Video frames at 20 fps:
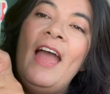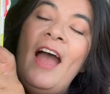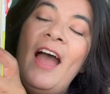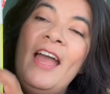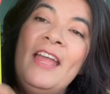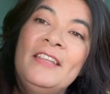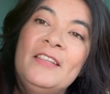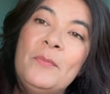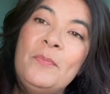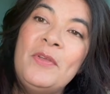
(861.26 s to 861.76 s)

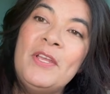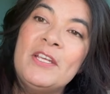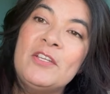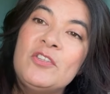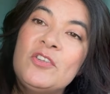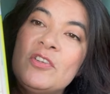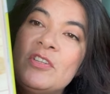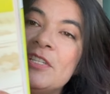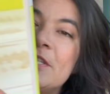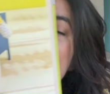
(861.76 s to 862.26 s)
And the
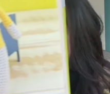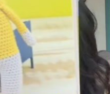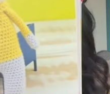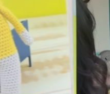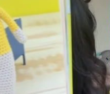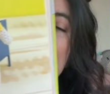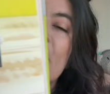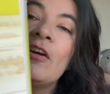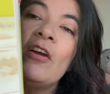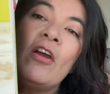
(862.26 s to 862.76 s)
pictures in
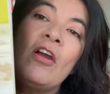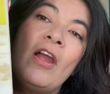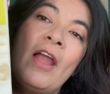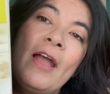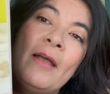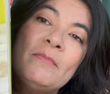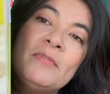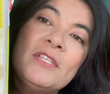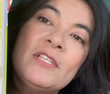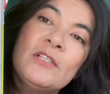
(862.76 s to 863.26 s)
here are
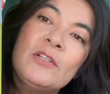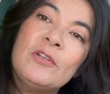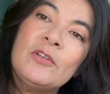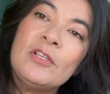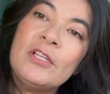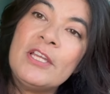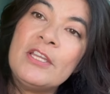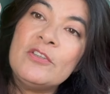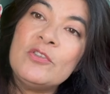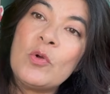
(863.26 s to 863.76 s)

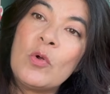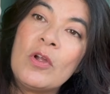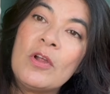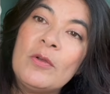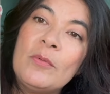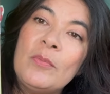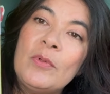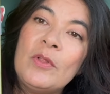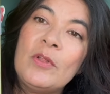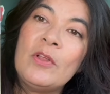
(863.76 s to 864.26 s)
absolutely
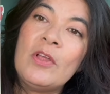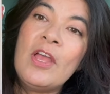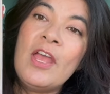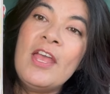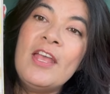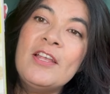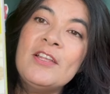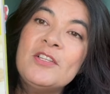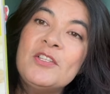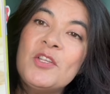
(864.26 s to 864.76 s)
adorable.
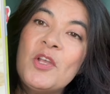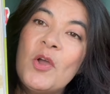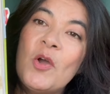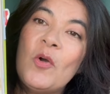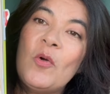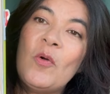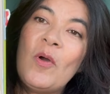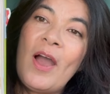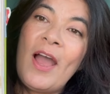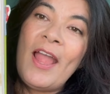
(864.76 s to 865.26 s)

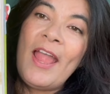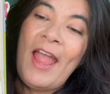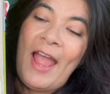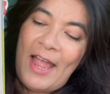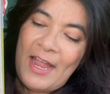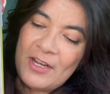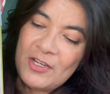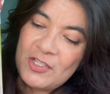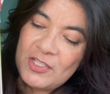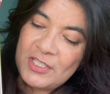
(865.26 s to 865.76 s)
So I
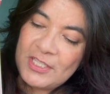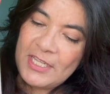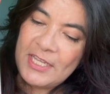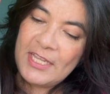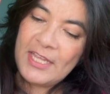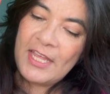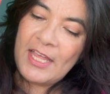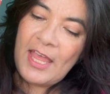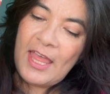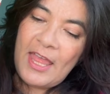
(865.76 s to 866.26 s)

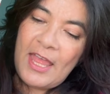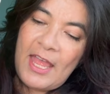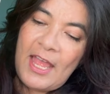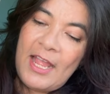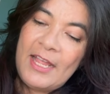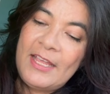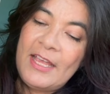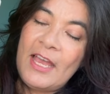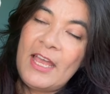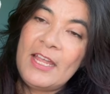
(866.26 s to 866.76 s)

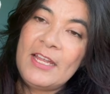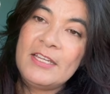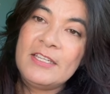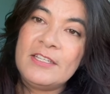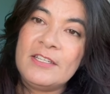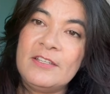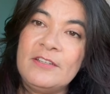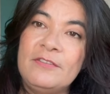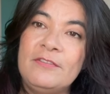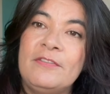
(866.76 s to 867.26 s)
kind
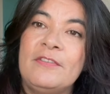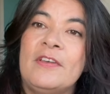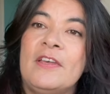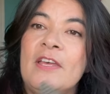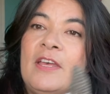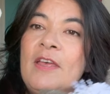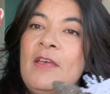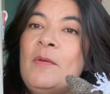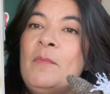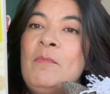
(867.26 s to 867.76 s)
of
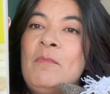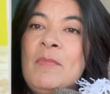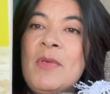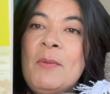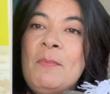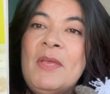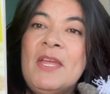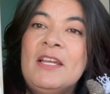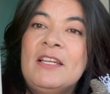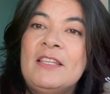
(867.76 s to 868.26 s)

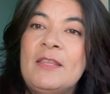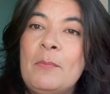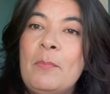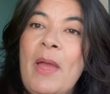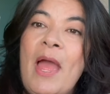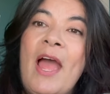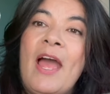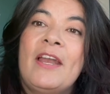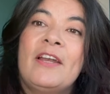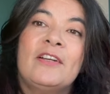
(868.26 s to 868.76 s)
mimicked the
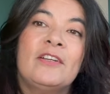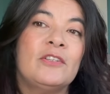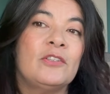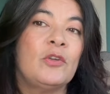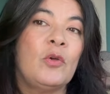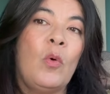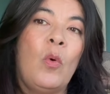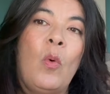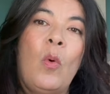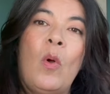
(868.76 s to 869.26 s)
pattern
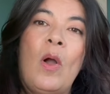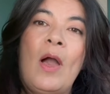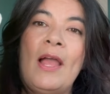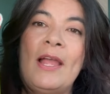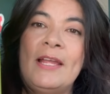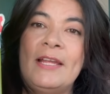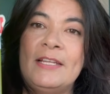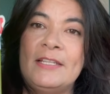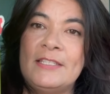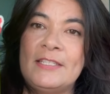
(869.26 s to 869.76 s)

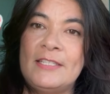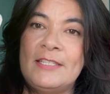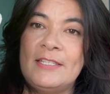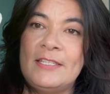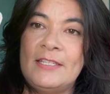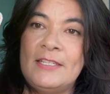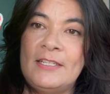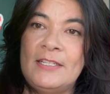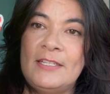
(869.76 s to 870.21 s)
quite.